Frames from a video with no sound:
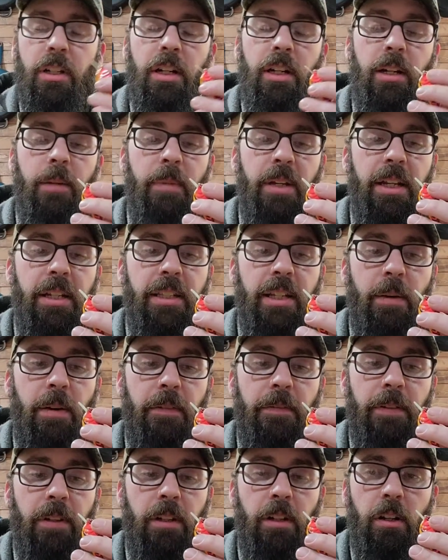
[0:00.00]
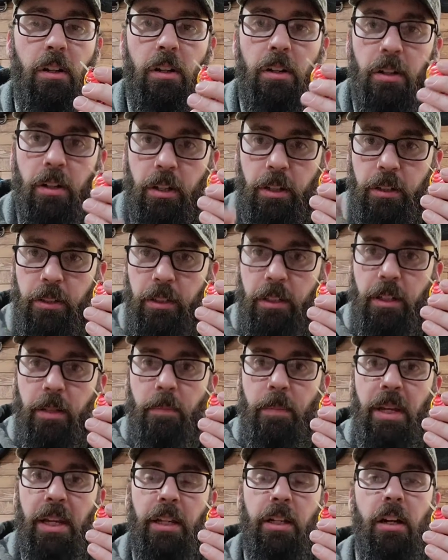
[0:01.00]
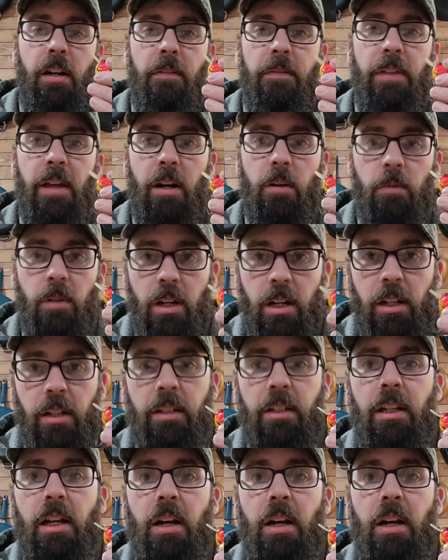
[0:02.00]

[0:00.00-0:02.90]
Anytime I feel a hard pink off that rock,